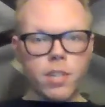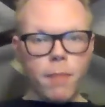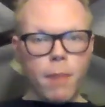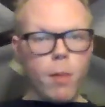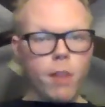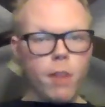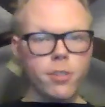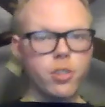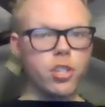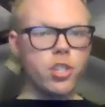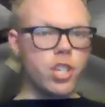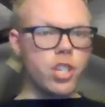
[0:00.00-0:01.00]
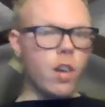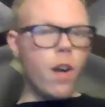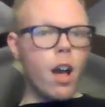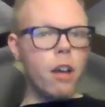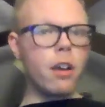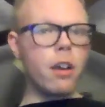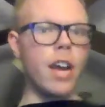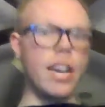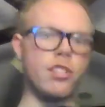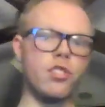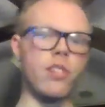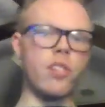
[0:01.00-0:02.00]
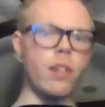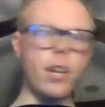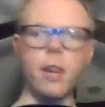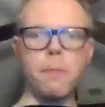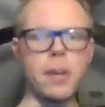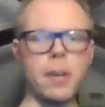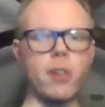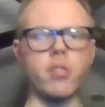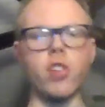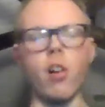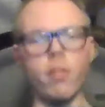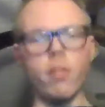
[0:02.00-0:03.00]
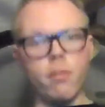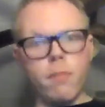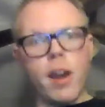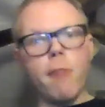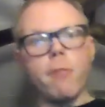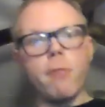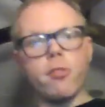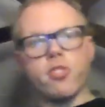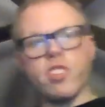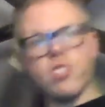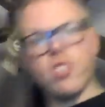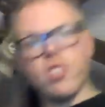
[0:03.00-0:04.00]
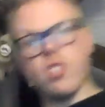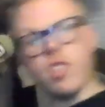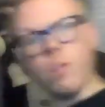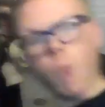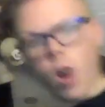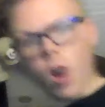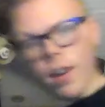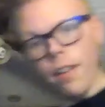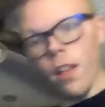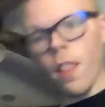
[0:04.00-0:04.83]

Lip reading: walk to Chinchilla, I started up here at Dalton, milepost 661,